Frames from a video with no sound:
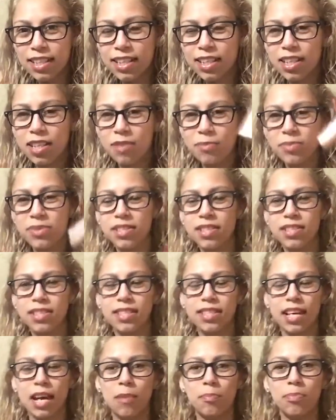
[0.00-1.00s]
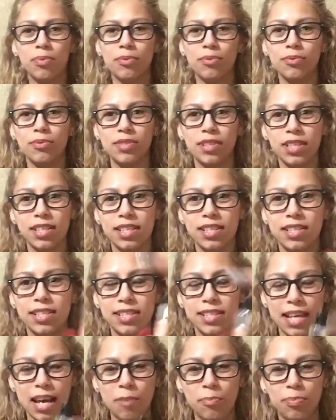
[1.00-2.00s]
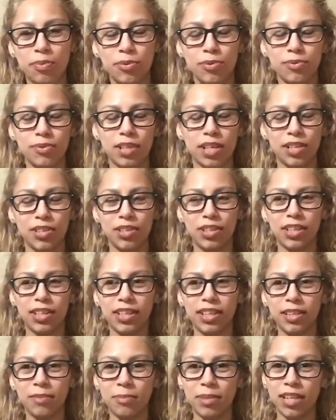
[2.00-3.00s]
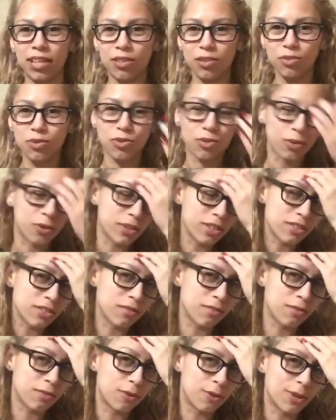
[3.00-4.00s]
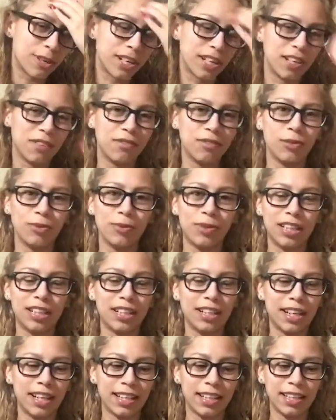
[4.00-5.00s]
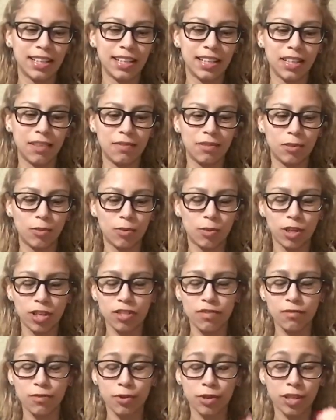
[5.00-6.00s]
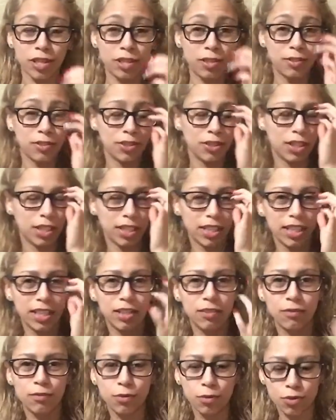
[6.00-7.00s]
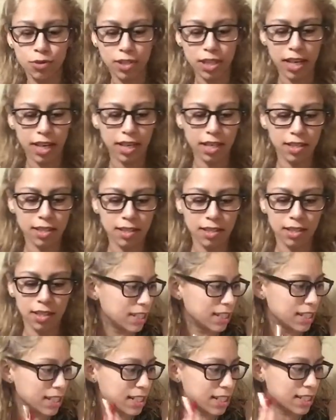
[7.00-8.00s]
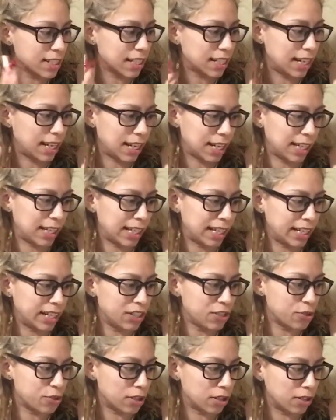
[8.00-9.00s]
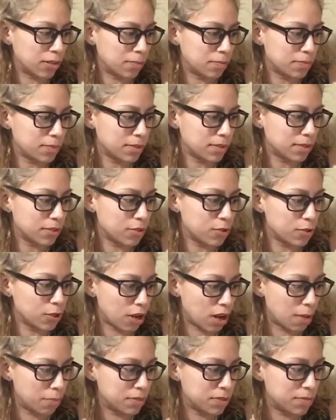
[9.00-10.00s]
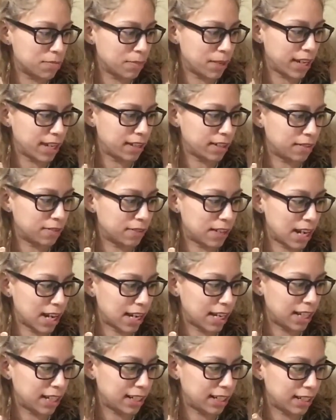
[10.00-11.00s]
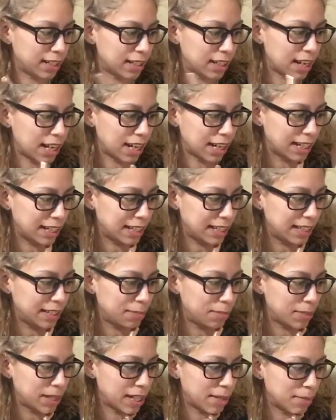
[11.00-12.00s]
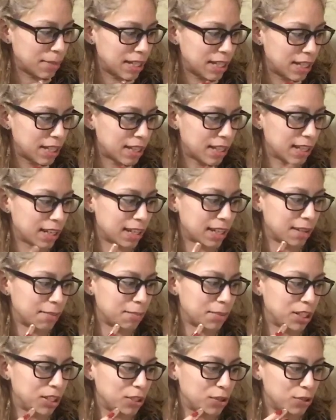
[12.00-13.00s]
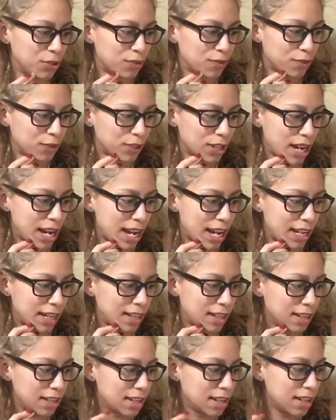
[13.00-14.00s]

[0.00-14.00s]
it comes in samples. It's samples, and you can get them in the store in Sephora if you really like it. If it works for you, you can get the full size. This is a highlighting drops made of highly pigment that can be used for high